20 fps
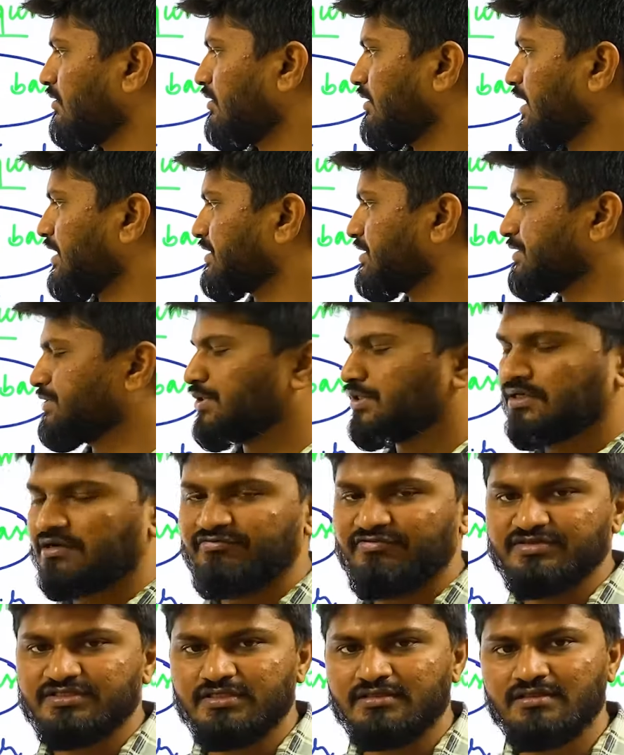National
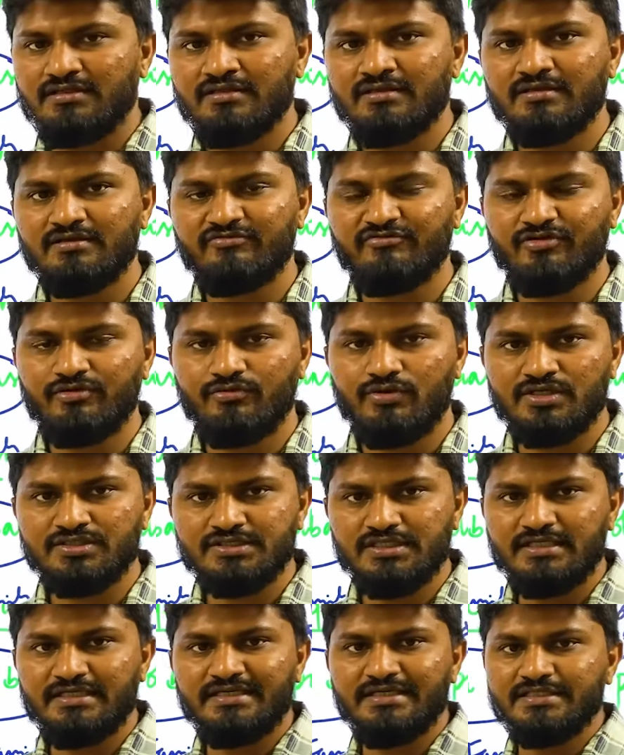Geography channels, if you watch
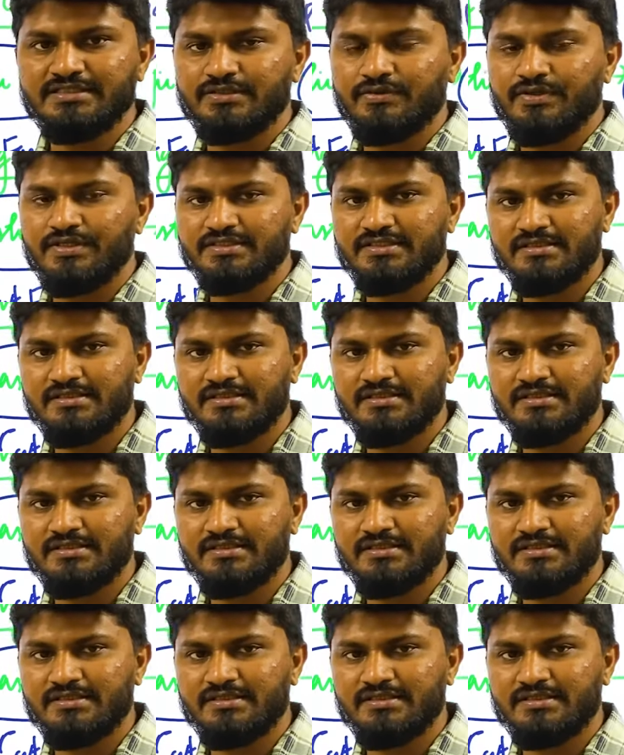any Discovery